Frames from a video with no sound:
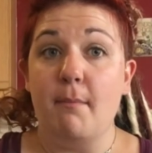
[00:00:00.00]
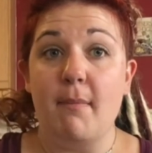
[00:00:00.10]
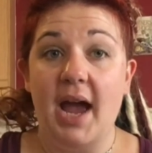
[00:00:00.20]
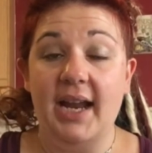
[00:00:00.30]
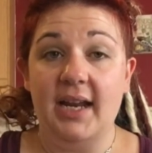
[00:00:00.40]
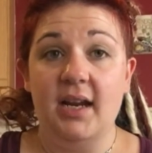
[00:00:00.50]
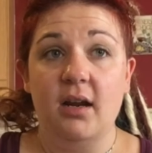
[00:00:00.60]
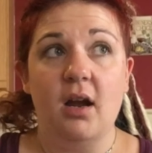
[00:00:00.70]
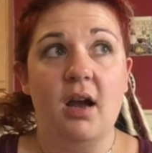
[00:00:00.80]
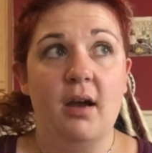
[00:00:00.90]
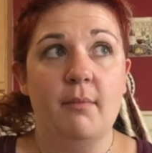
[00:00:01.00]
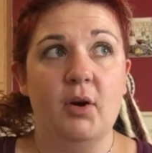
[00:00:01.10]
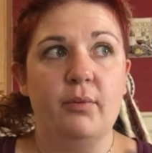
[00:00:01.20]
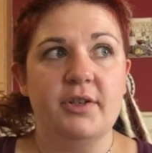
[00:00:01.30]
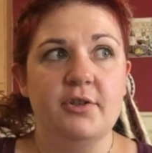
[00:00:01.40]
My
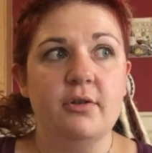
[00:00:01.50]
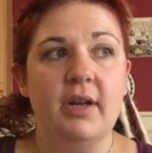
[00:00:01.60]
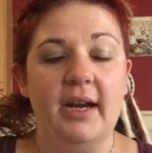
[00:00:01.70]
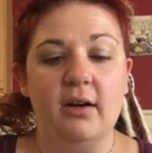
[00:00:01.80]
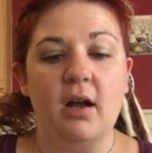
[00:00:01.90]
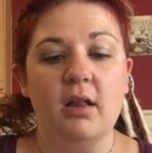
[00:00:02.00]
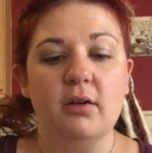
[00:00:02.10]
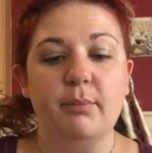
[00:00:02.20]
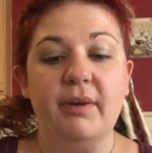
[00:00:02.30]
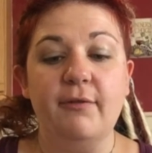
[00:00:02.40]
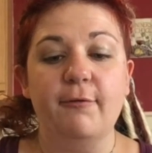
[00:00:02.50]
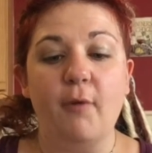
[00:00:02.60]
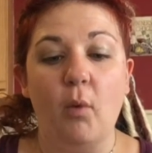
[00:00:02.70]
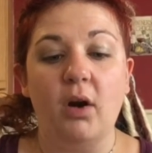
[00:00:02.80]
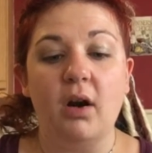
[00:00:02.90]
original hair color
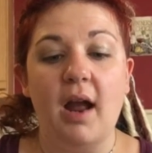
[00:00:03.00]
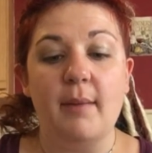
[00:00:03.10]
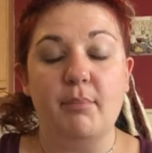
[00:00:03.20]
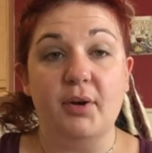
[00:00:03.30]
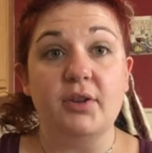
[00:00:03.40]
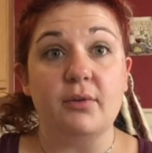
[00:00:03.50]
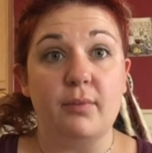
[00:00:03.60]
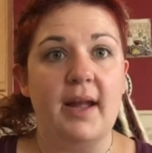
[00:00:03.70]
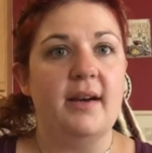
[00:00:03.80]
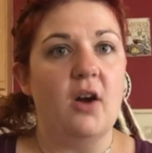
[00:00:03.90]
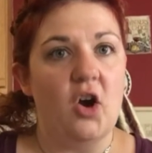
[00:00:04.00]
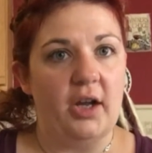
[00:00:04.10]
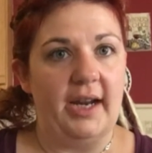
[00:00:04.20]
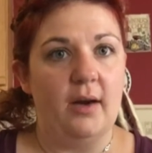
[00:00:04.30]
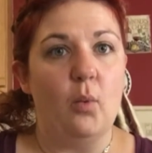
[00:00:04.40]
before I put the red
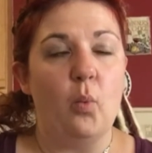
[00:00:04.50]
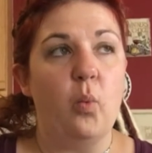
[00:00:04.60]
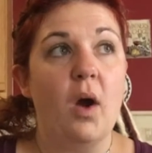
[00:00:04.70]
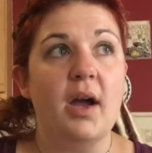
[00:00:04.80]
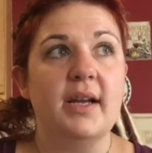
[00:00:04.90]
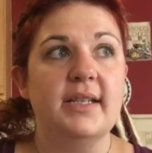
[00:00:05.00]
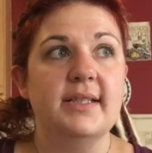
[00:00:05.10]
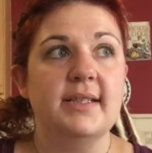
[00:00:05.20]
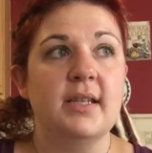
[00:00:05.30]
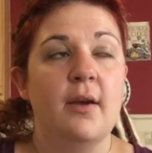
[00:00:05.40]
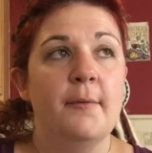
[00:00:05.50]
on it was